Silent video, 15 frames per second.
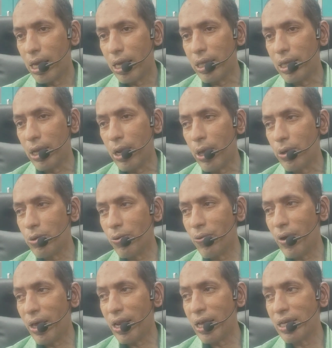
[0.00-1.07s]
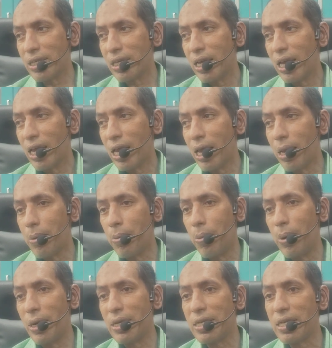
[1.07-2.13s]
In the nasopharynx, it
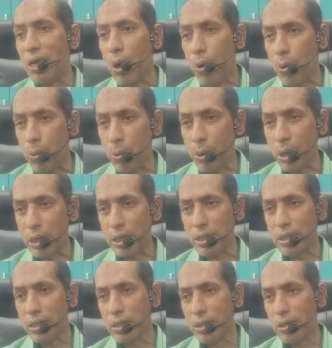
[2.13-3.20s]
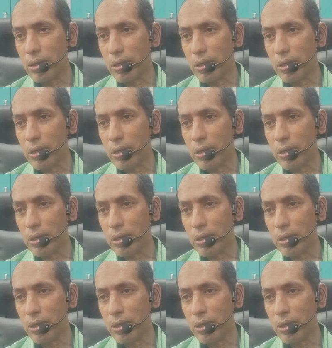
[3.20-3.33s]
meets downwards.